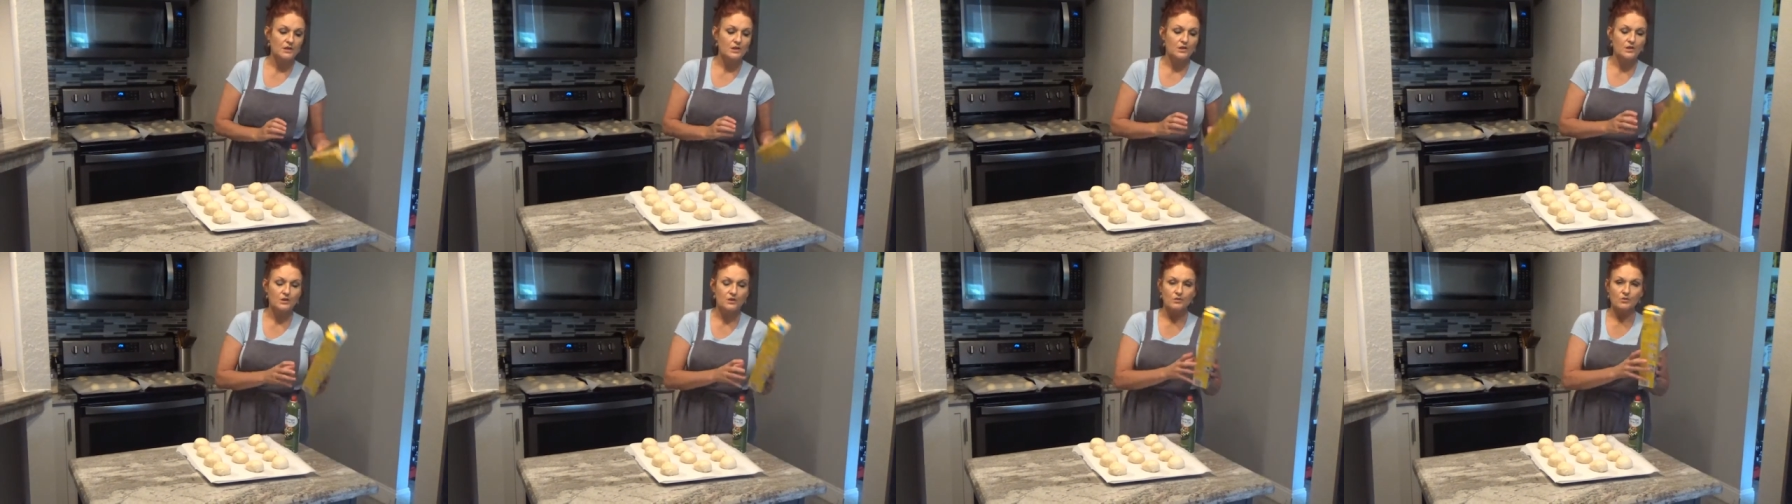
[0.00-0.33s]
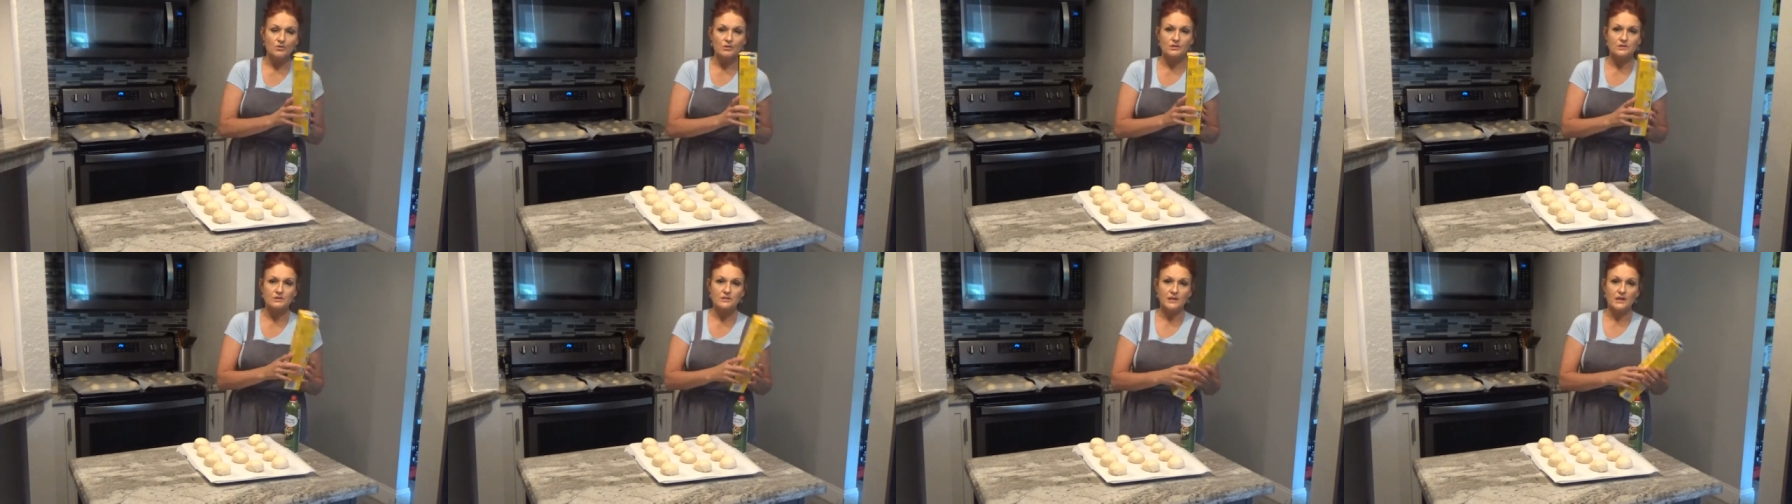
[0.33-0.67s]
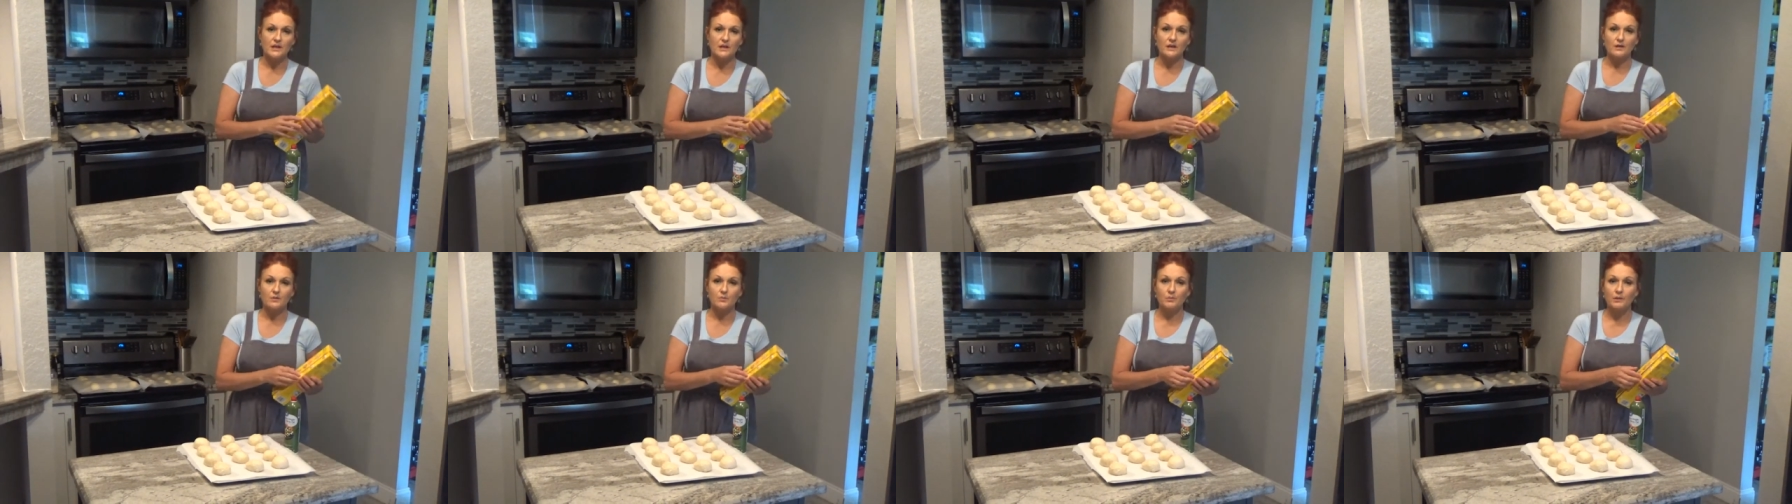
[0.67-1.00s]
You can
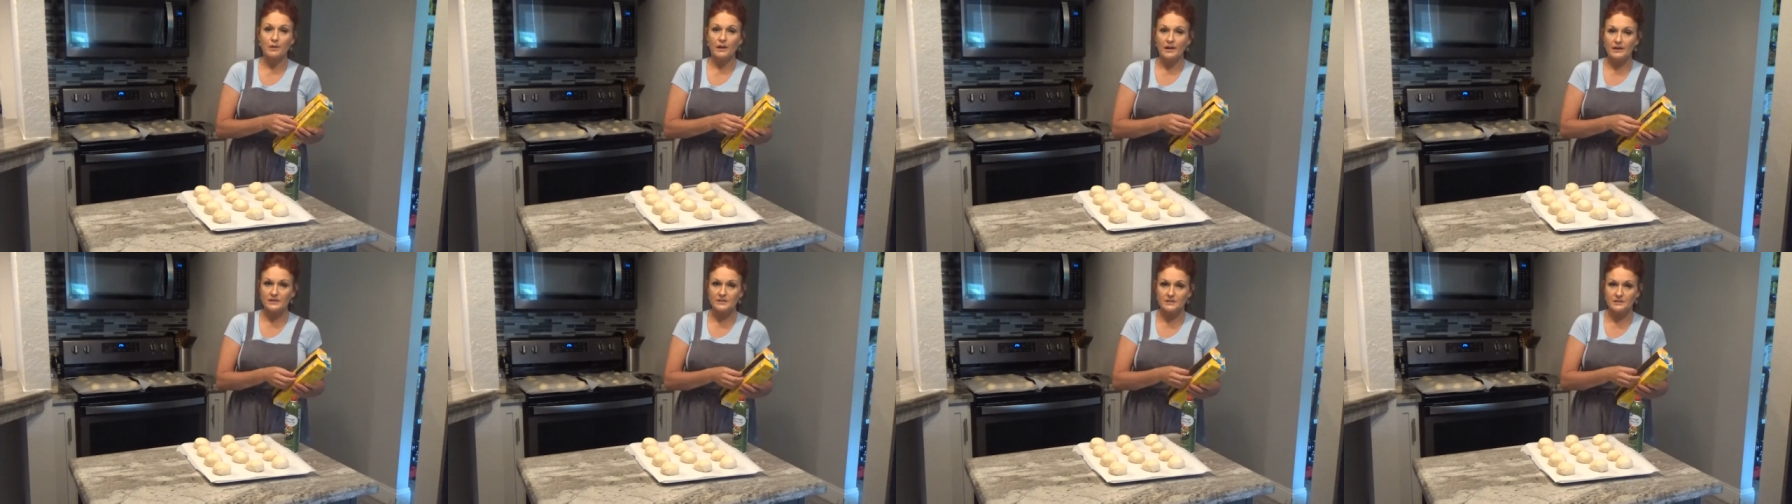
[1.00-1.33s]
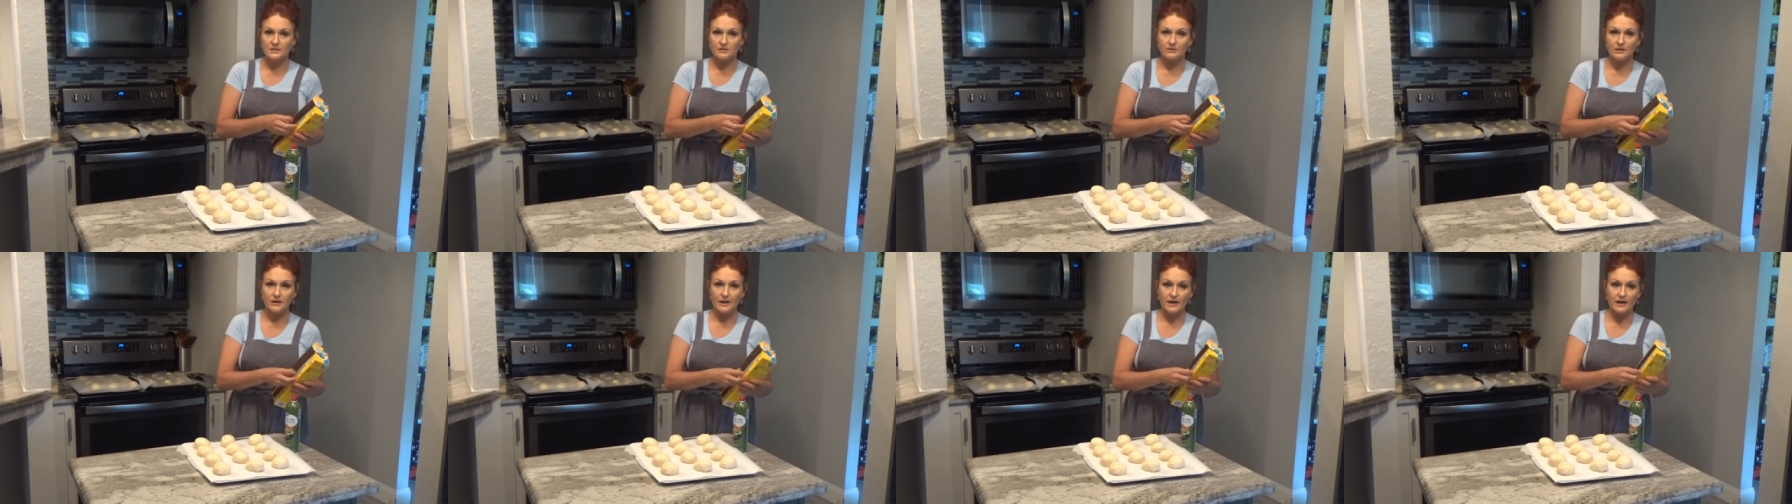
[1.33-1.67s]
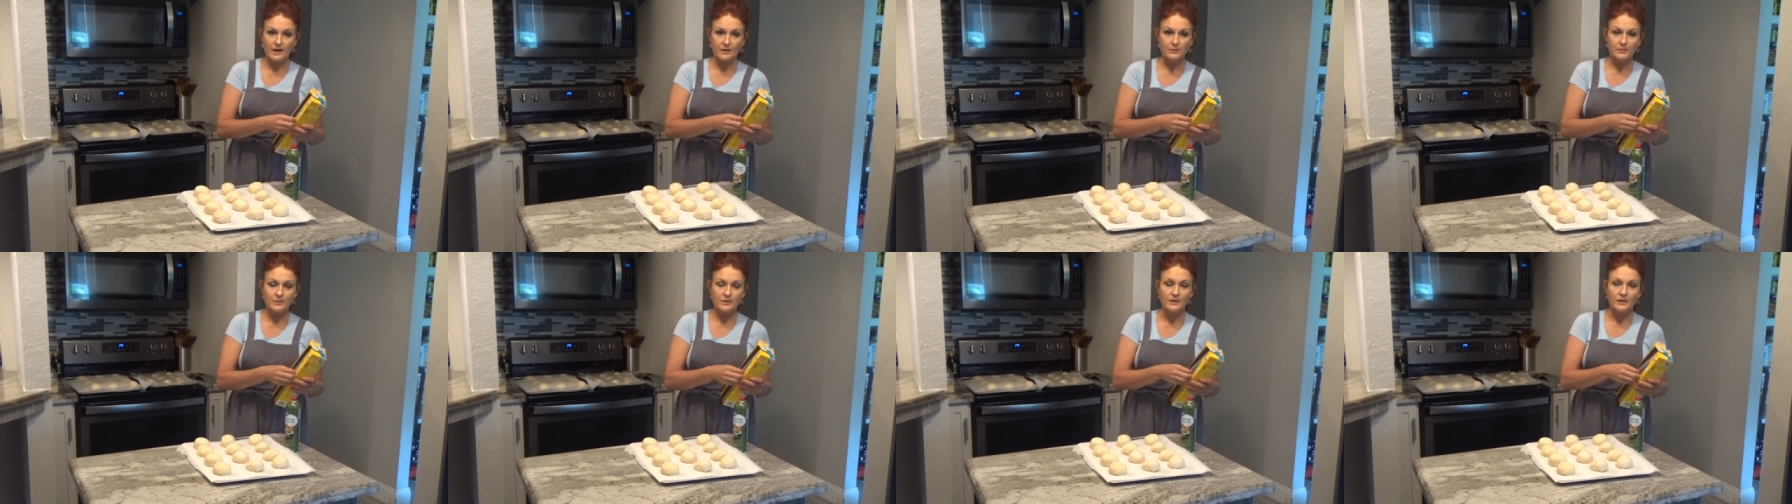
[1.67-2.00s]
take plastic wrap,